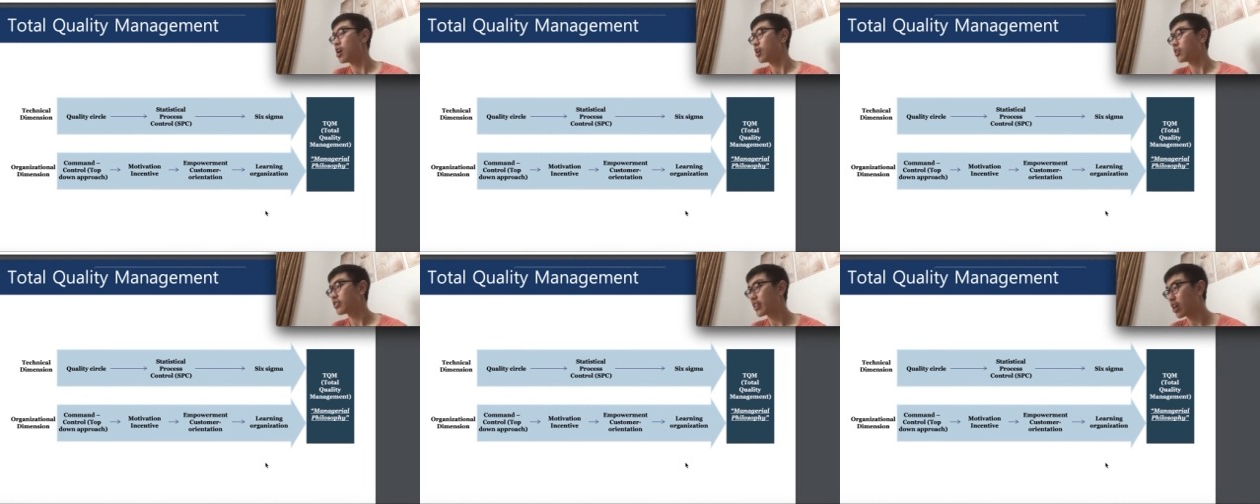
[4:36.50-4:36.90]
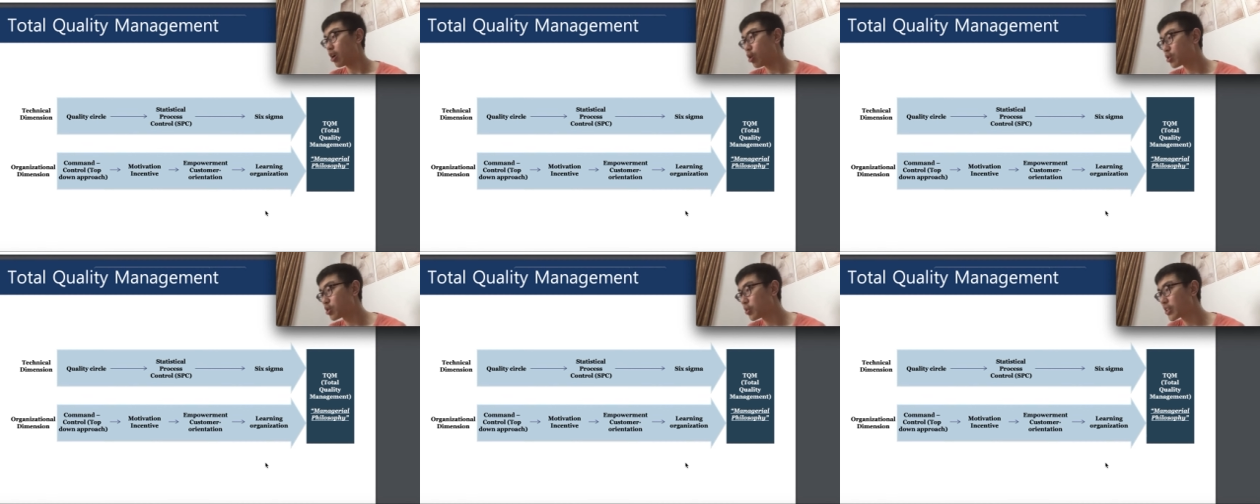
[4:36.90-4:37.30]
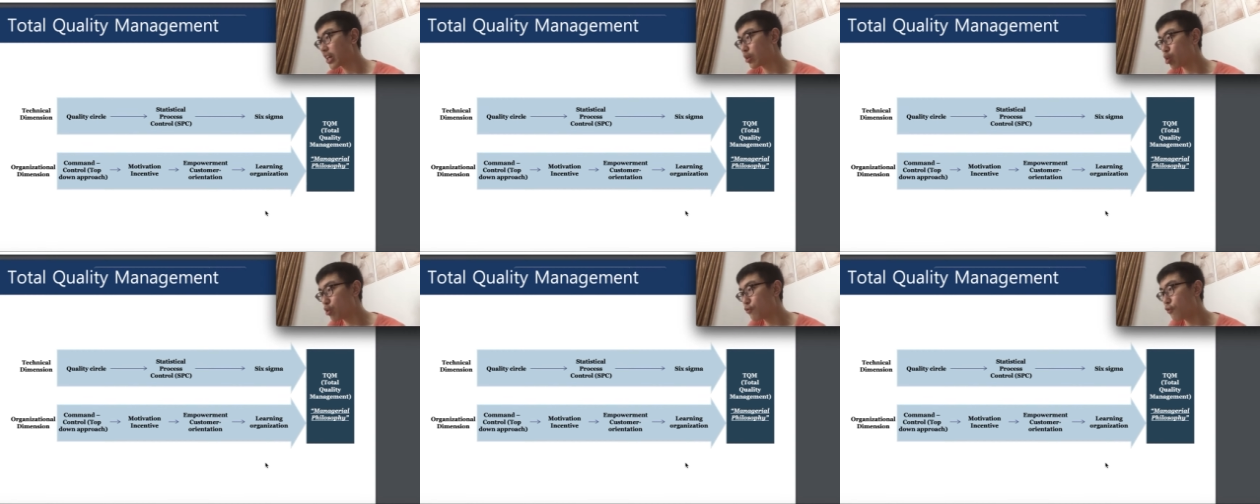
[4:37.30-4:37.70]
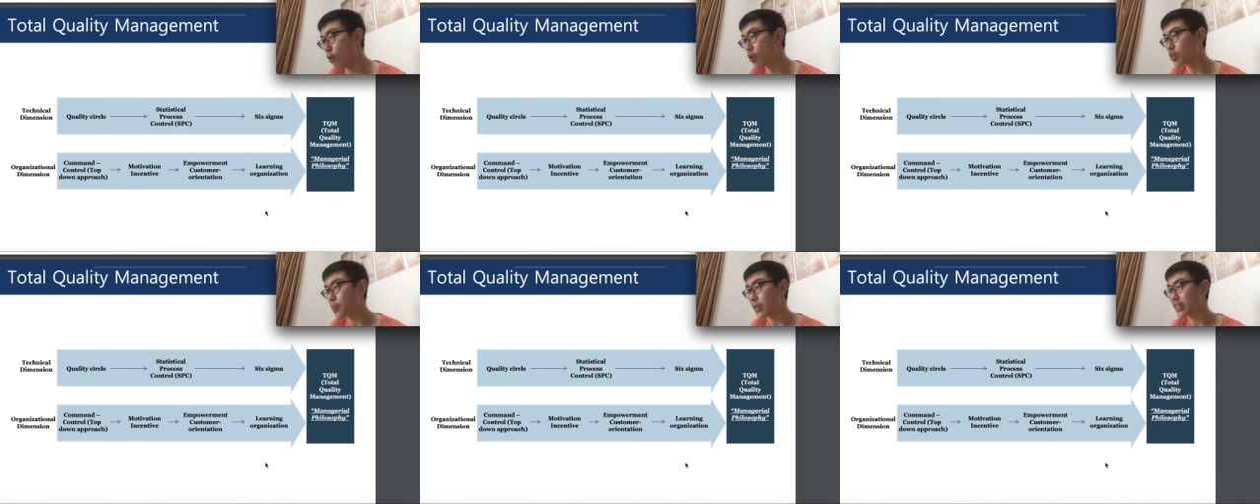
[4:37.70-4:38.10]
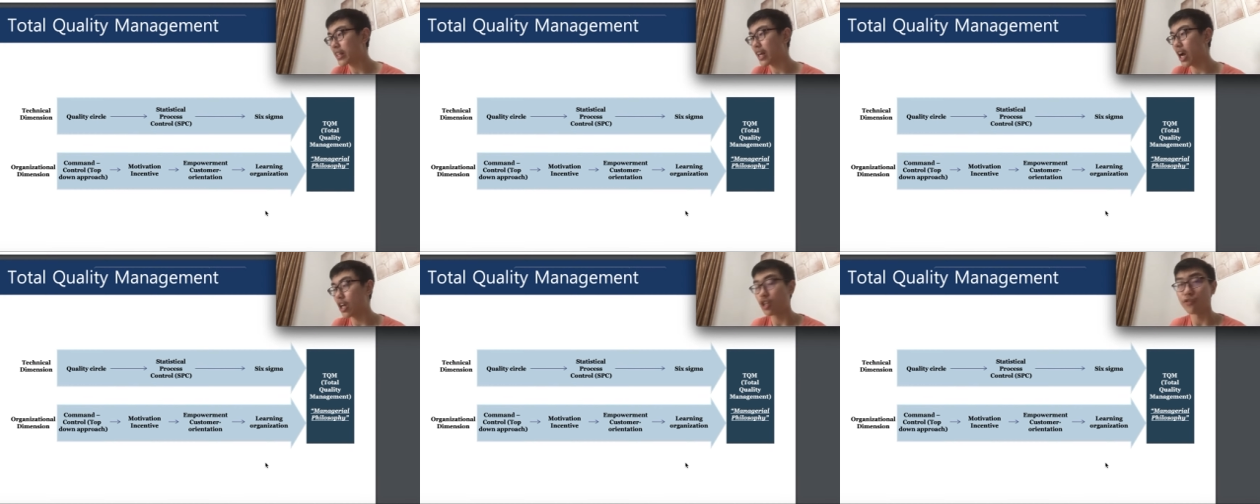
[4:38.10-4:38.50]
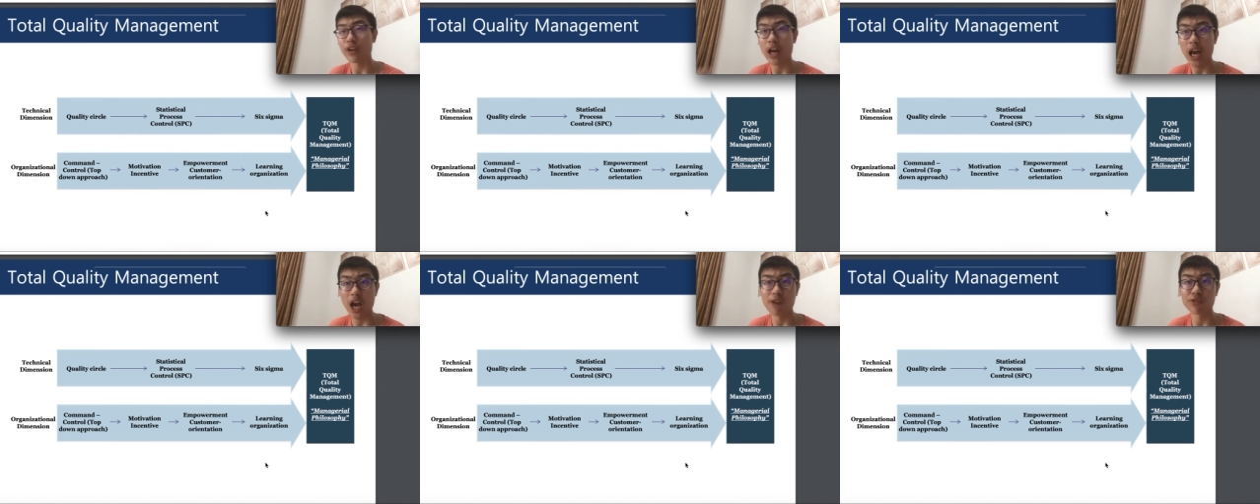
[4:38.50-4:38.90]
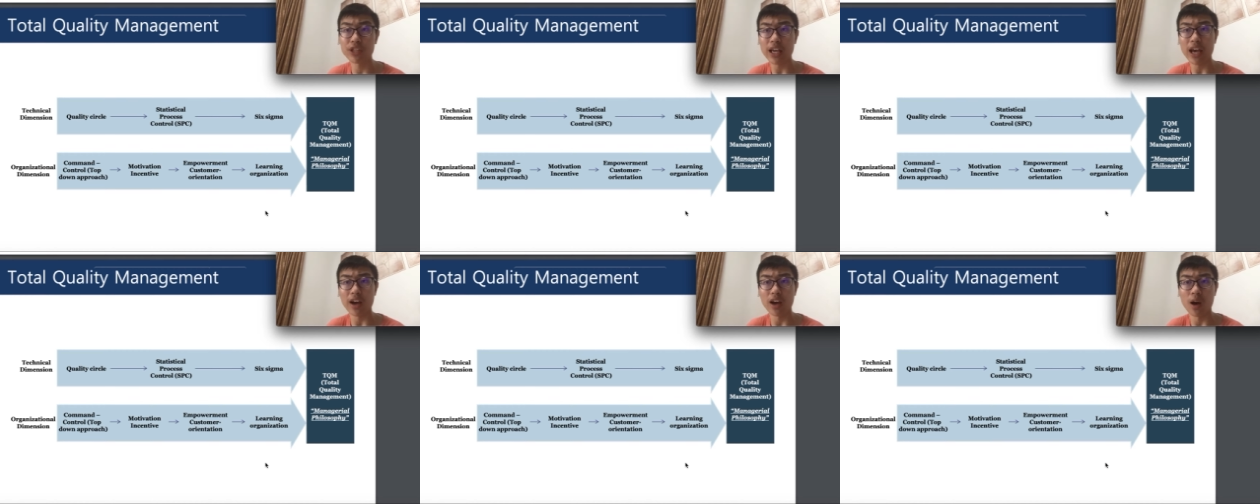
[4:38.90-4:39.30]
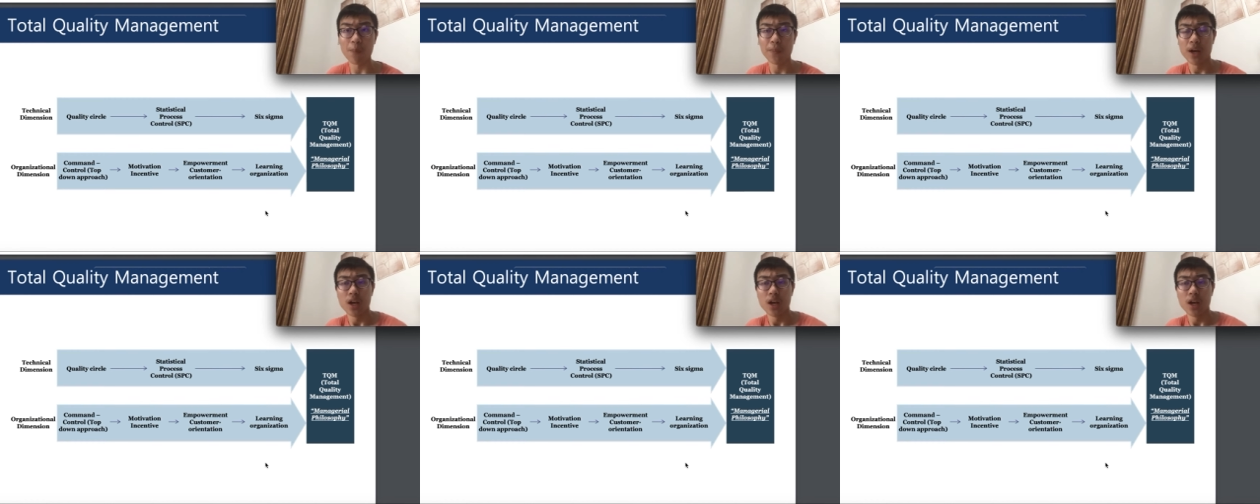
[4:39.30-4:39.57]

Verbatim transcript: they although they are not forced, but they kind of have the um,